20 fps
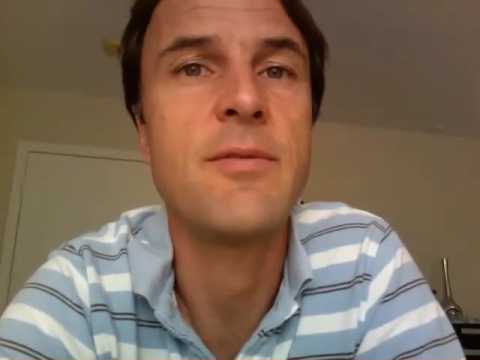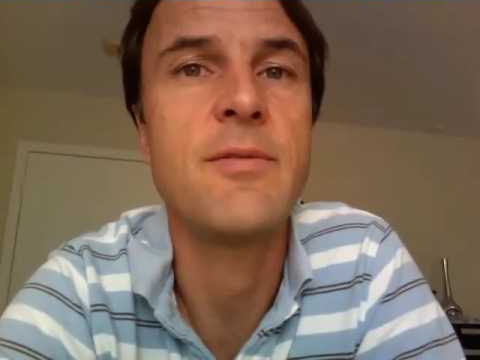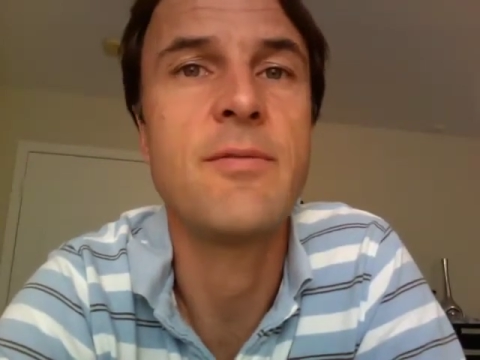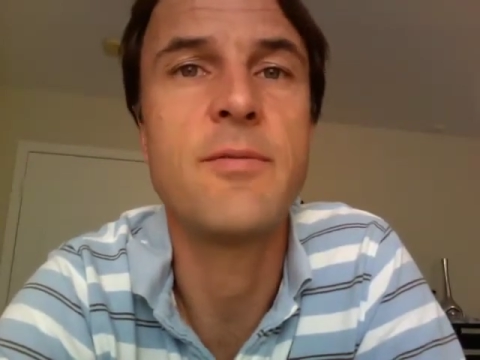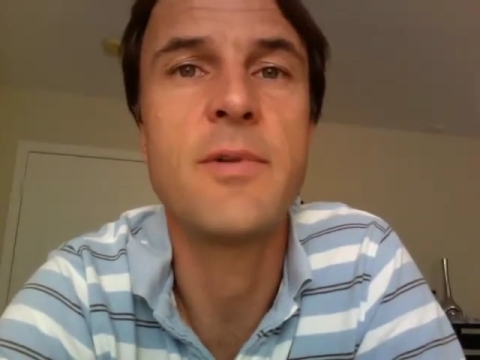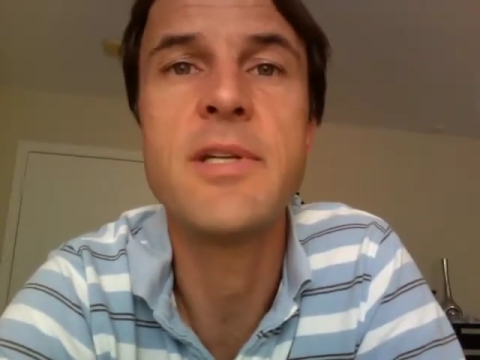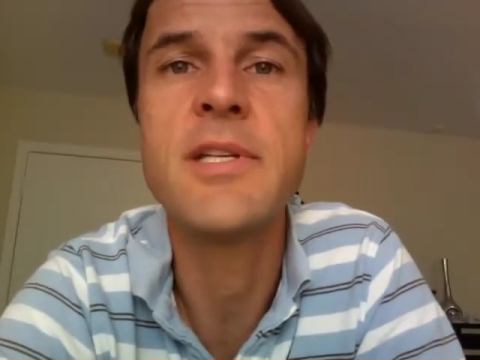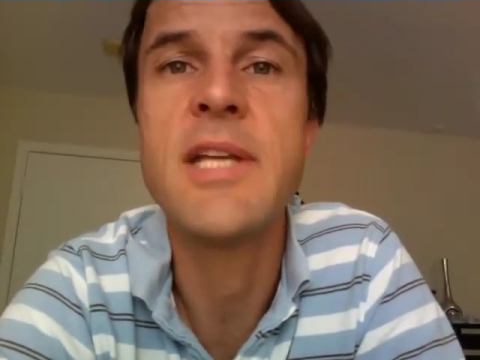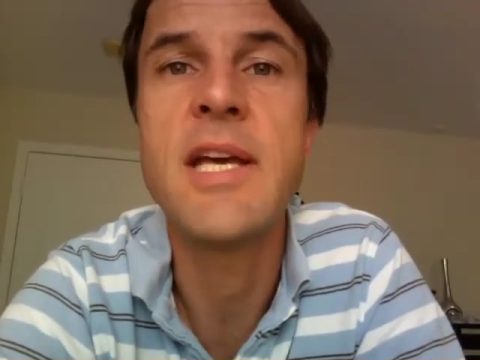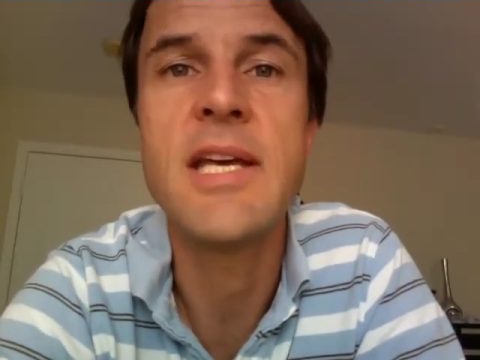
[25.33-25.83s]

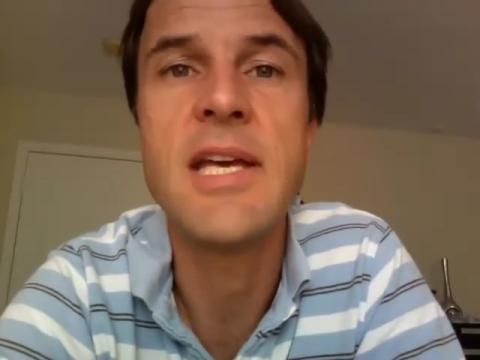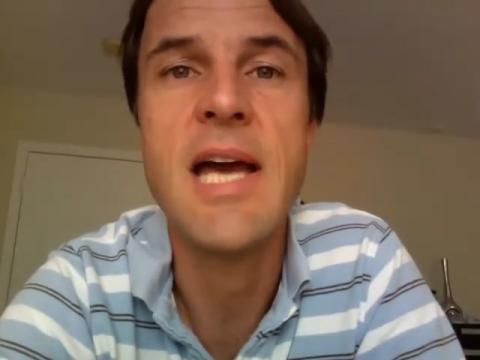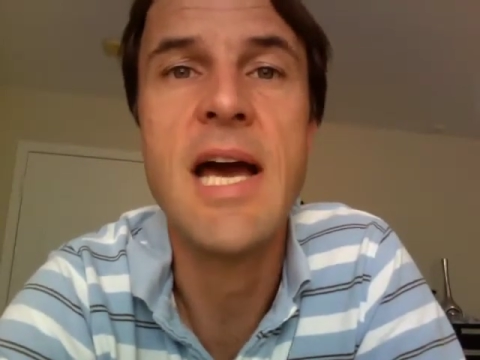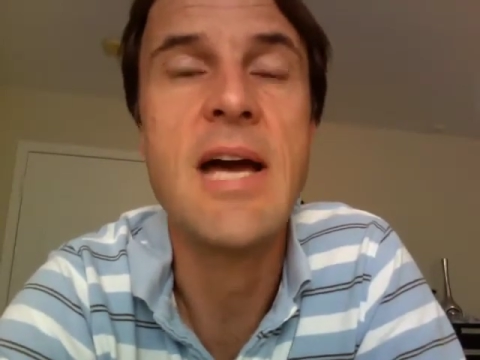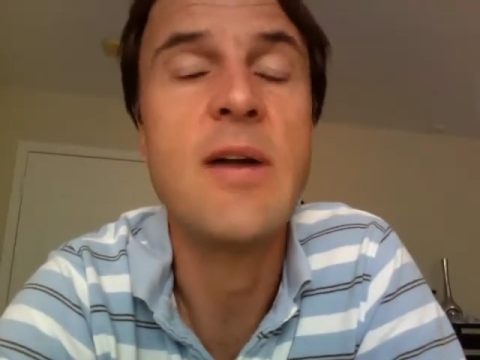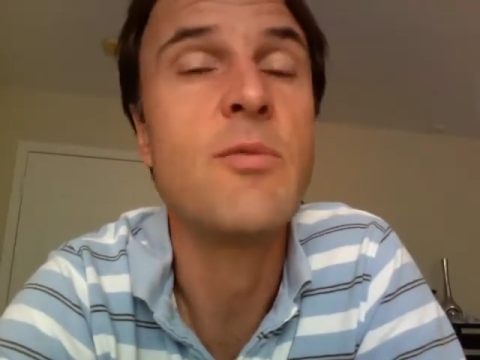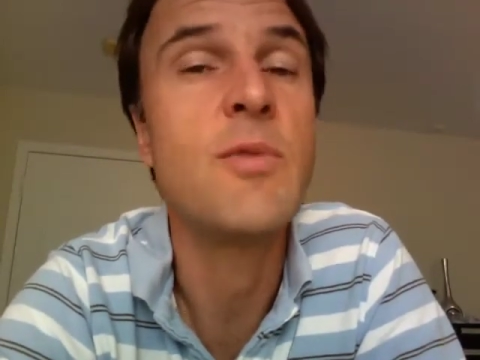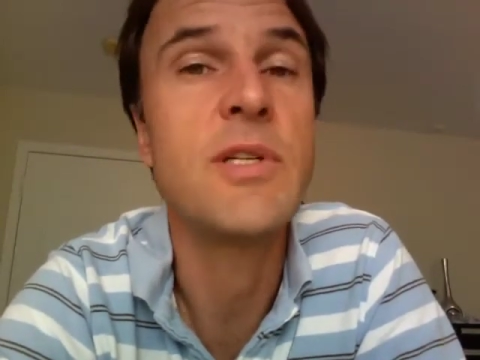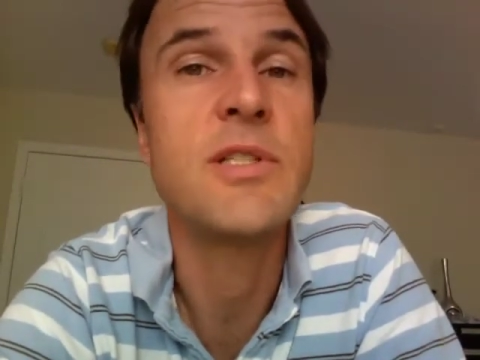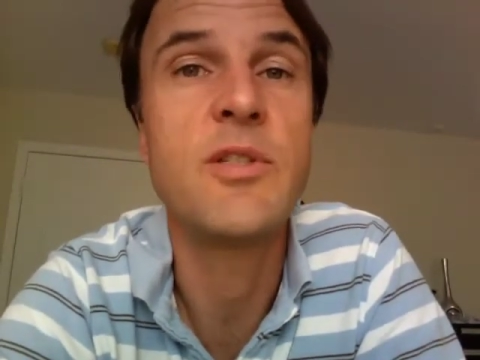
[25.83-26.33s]
one day
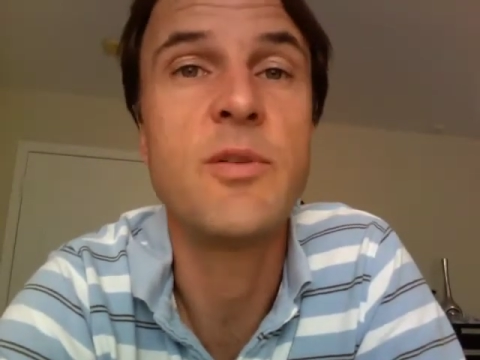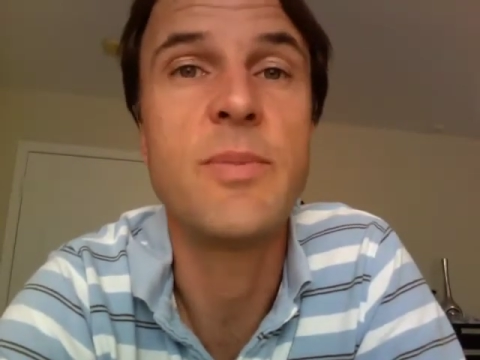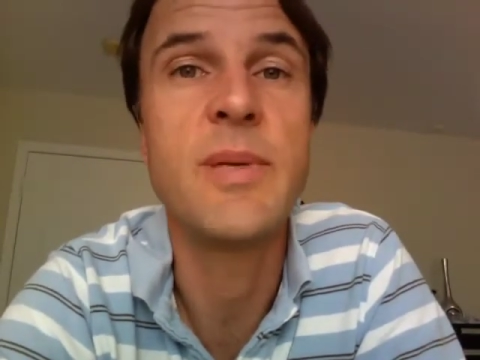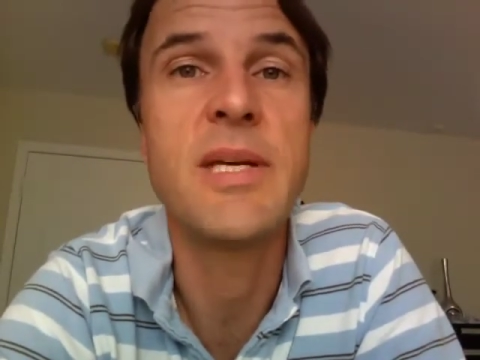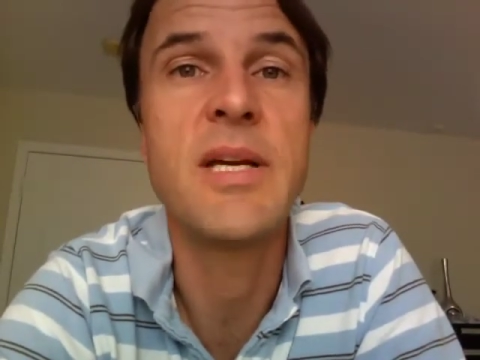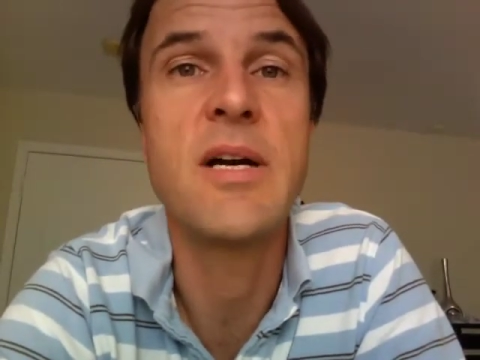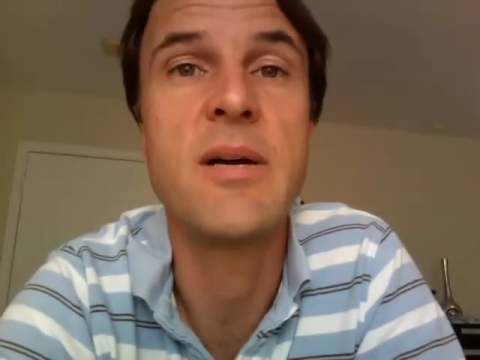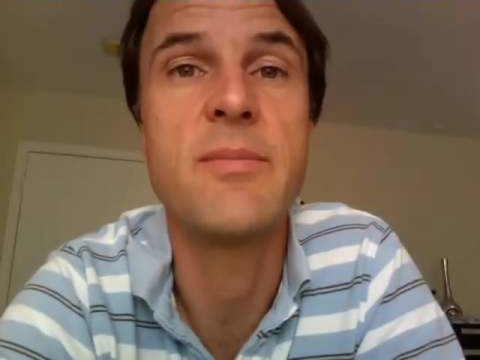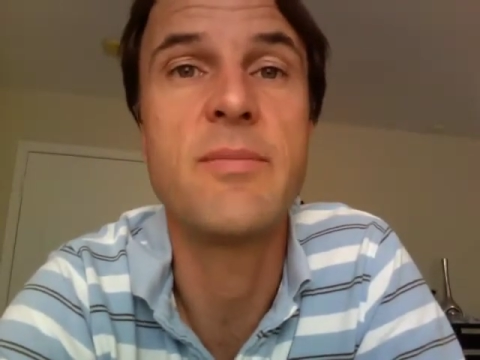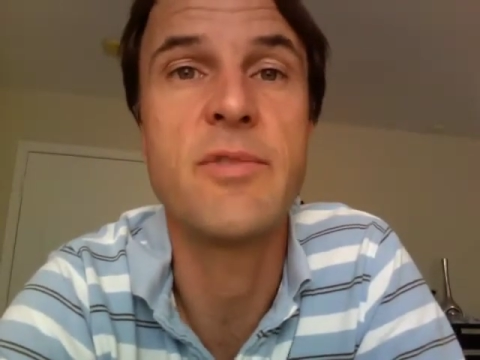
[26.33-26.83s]
I want to
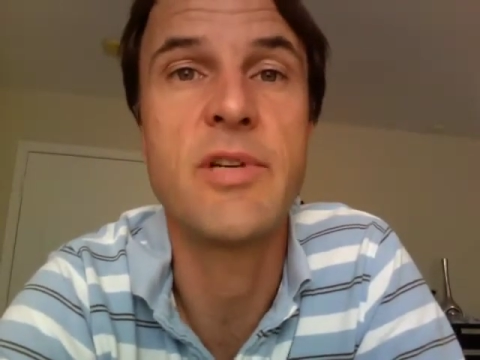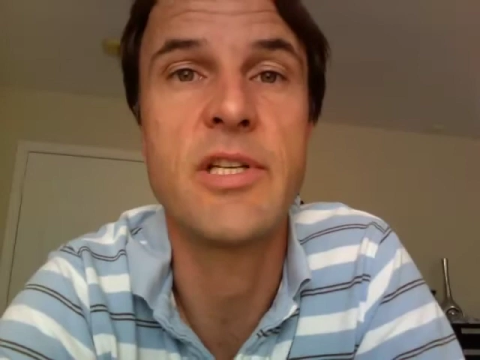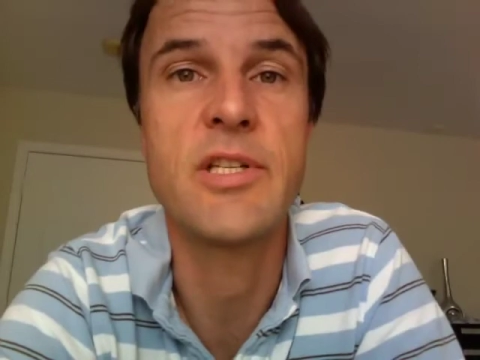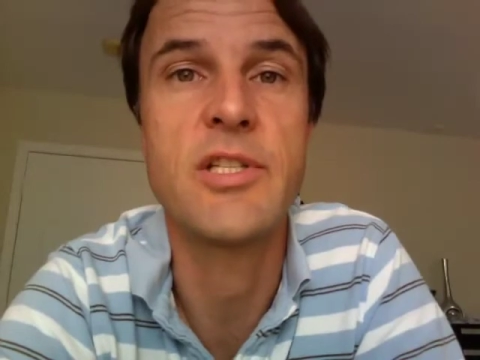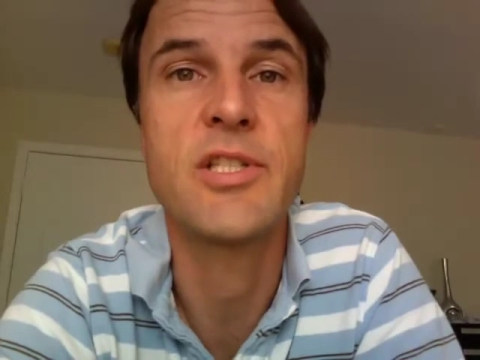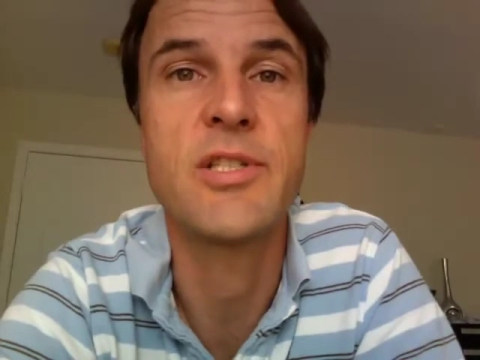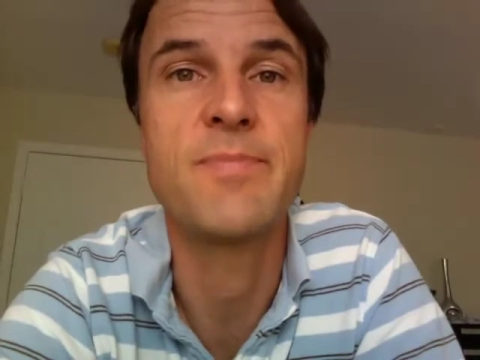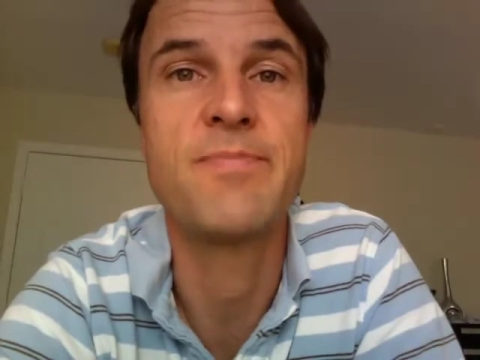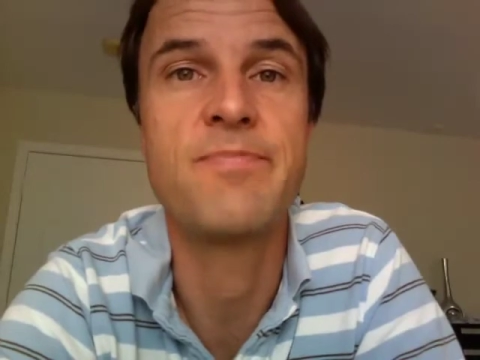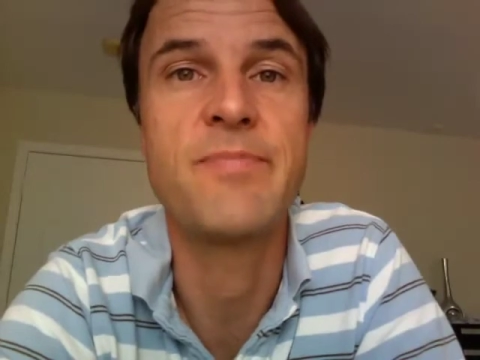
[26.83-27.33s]
become
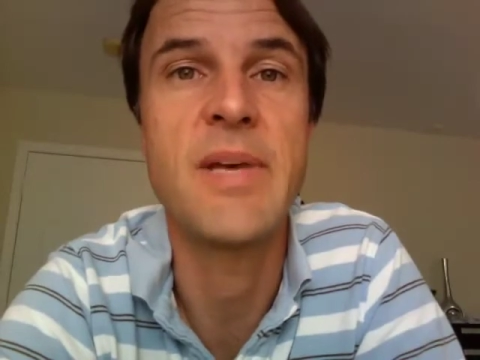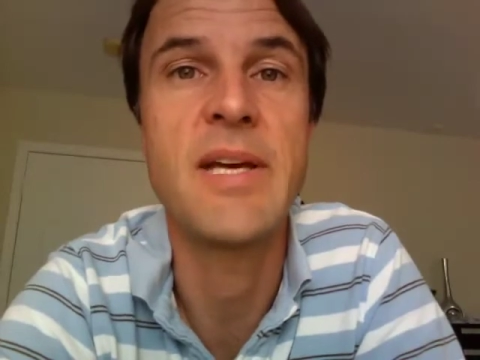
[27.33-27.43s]
rich.